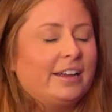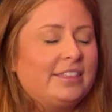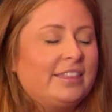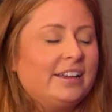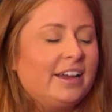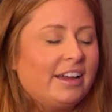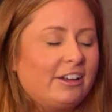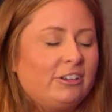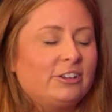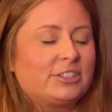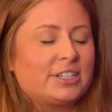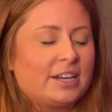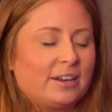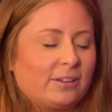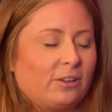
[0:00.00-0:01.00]
I think I
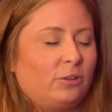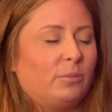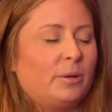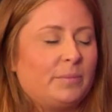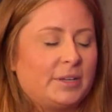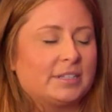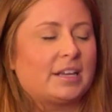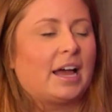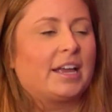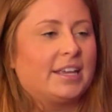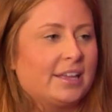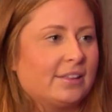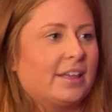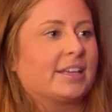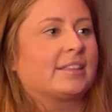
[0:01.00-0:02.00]
understand it a little bit because
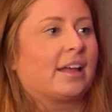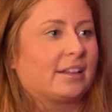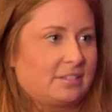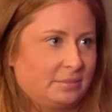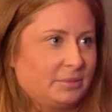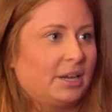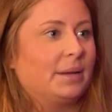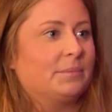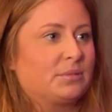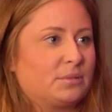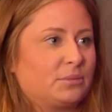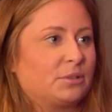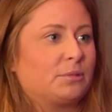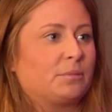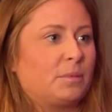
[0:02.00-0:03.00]
I get like that
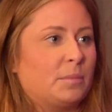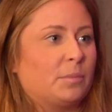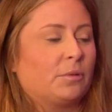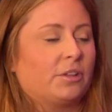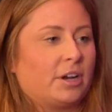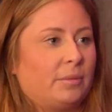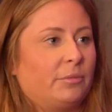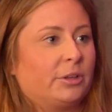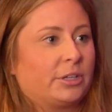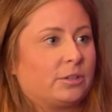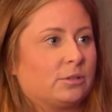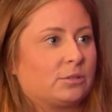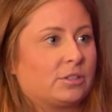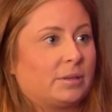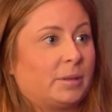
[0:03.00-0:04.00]
sometimes with people that I'm
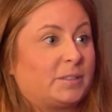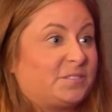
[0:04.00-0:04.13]
really close with.